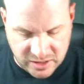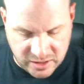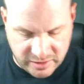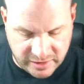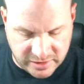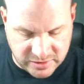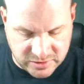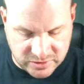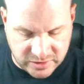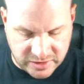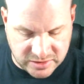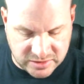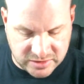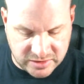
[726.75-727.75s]
All right, so
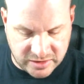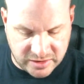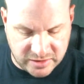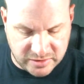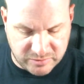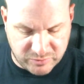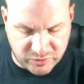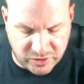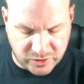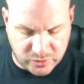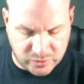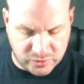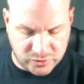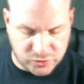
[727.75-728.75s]
that's pretty
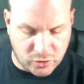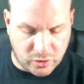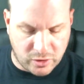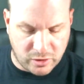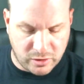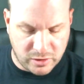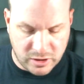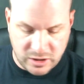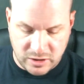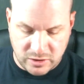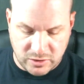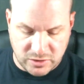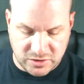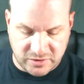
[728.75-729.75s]
cool. Draw
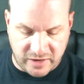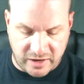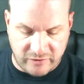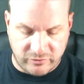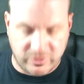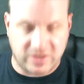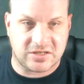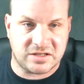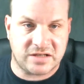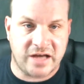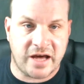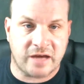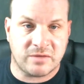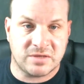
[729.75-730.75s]
or survive wins,
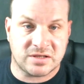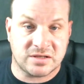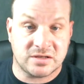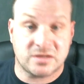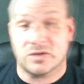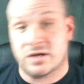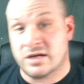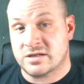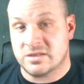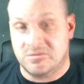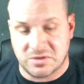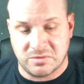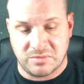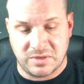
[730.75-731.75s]
attack misses. So that
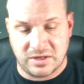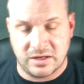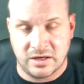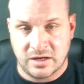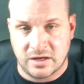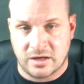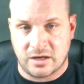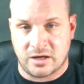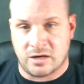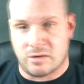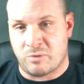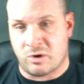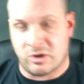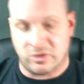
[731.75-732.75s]
seems to be
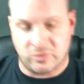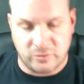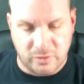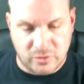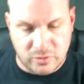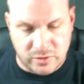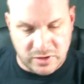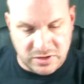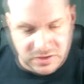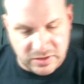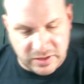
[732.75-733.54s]
part through the course.